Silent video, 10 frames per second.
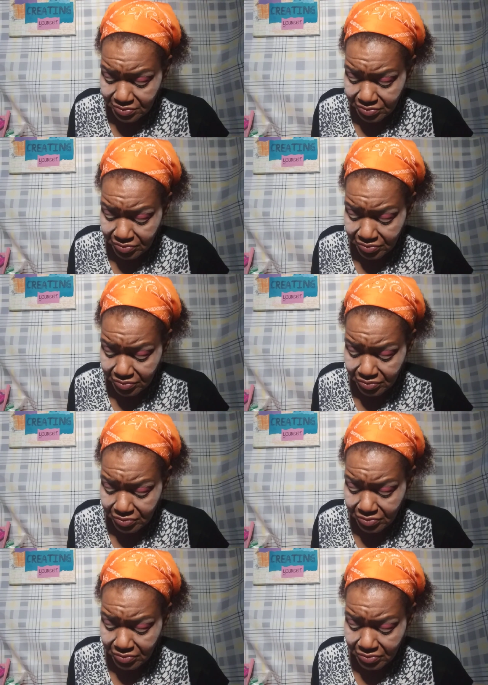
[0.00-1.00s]

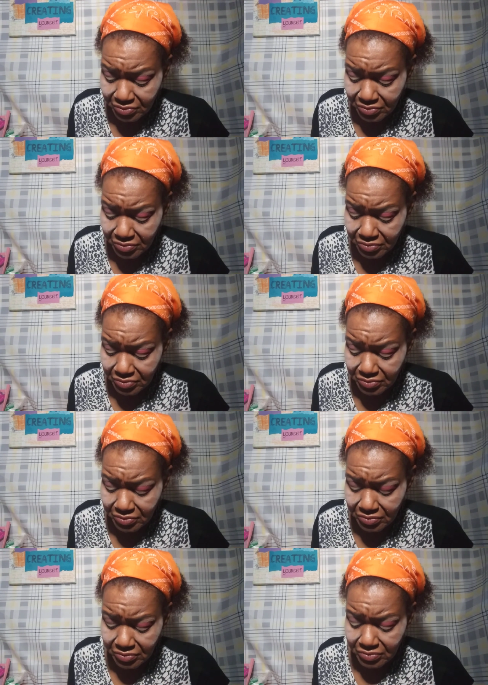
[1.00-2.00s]

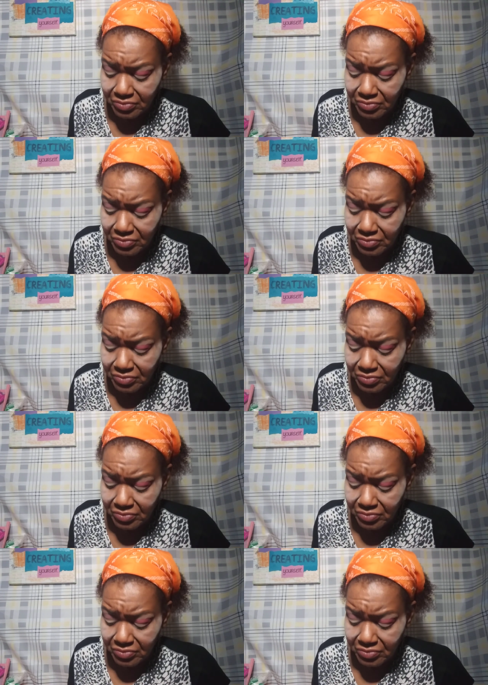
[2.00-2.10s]
Nobody speaks.